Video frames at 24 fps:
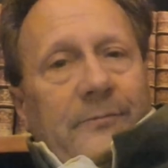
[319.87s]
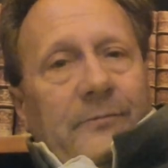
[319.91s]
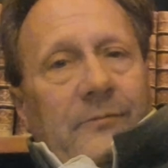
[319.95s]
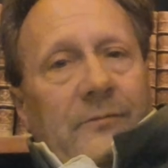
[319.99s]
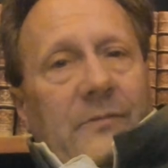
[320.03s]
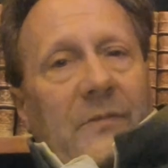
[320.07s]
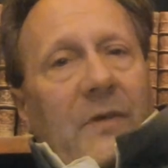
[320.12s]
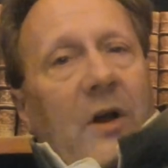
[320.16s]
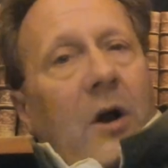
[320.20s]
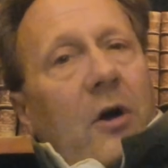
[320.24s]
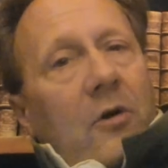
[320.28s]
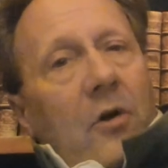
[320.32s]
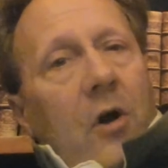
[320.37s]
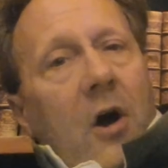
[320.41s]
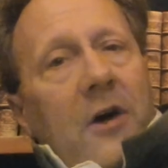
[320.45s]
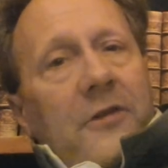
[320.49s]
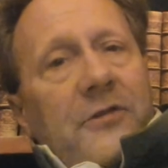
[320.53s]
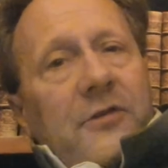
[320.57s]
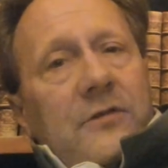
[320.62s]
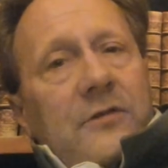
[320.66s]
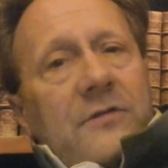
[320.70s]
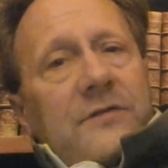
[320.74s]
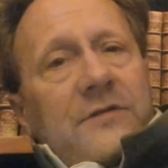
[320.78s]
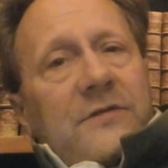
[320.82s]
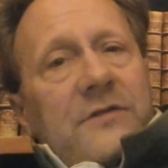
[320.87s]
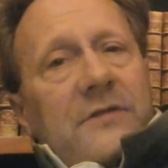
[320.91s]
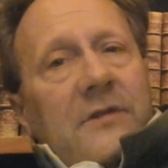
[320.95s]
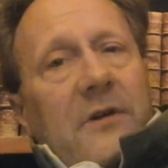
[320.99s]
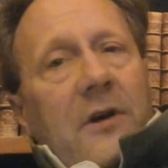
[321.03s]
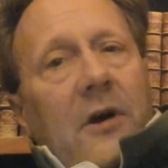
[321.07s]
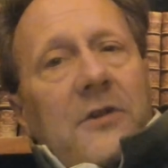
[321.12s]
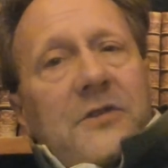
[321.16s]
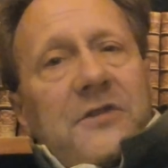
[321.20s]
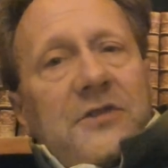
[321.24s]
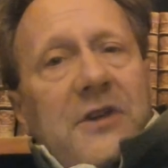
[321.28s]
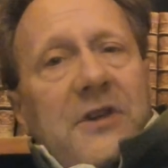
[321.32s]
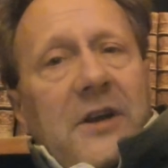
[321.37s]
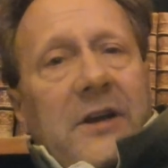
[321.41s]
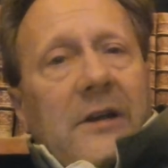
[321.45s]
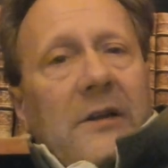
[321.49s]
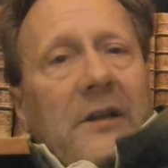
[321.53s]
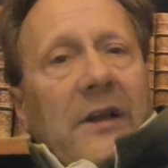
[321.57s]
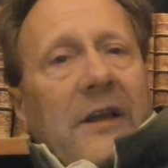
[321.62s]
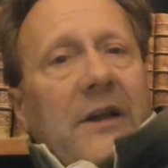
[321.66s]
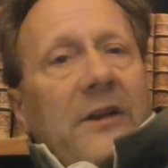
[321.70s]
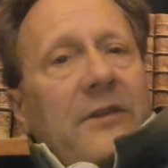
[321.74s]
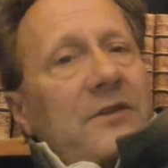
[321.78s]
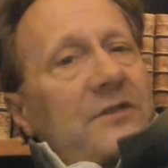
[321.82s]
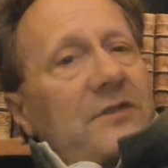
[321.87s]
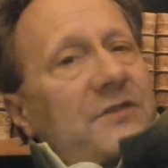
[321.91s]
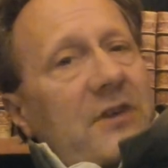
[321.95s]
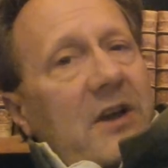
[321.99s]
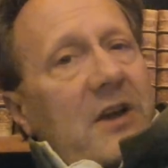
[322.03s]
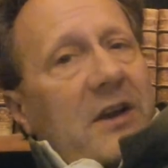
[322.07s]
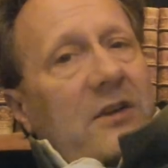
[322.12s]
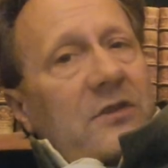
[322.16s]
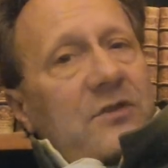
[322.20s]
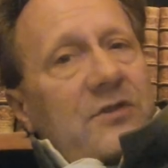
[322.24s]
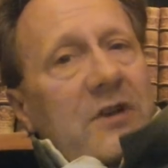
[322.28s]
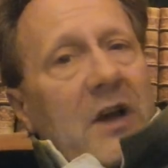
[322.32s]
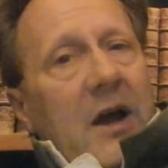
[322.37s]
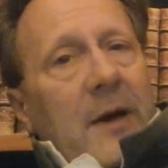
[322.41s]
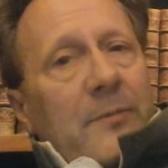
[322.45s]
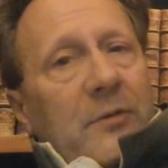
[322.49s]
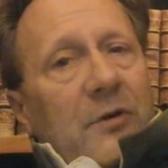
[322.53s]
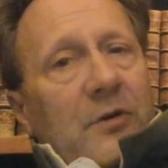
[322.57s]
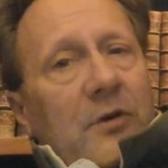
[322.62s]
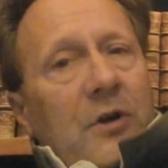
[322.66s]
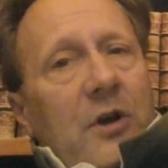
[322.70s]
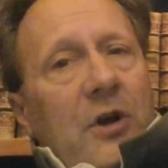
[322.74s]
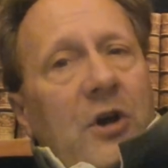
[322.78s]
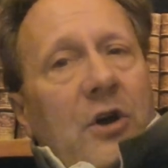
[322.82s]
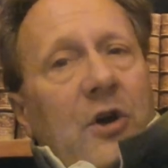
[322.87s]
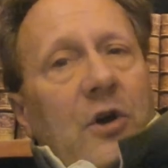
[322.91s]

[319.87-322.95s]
Our authors articulate in the second chapter